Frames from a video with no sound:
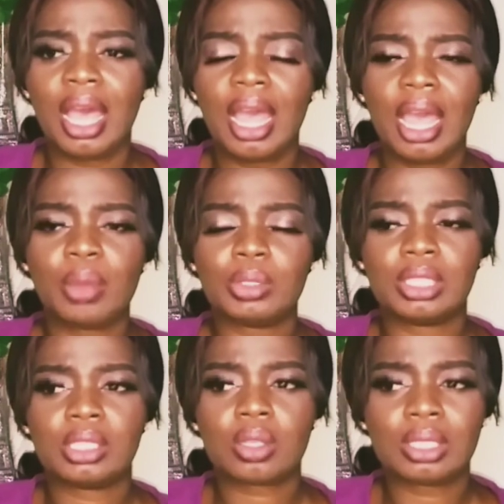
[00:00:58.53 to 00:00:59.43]
I was
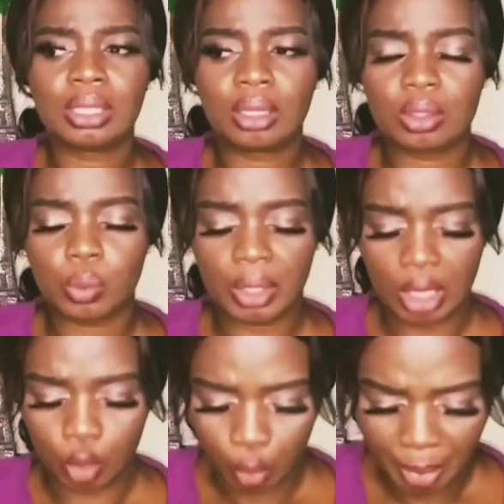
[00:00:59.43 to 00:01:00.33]
discussing this with a
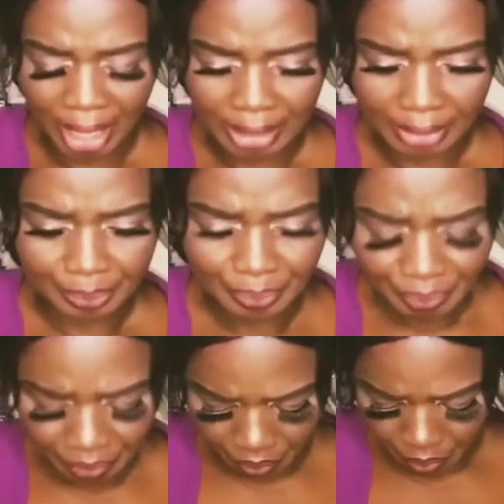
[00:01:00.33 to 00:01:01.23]
group, and
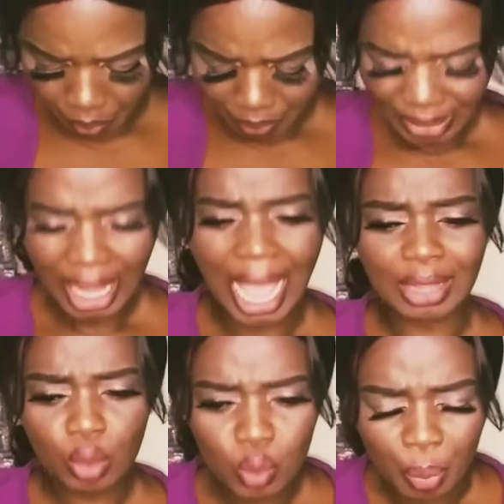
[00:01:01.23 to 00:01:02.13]
I
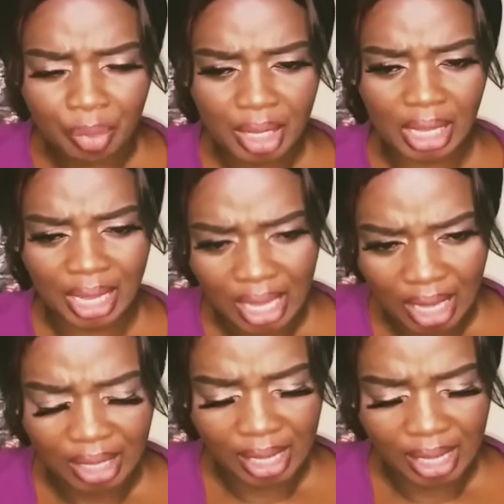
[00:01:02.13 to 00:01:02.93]
thought to bring it here.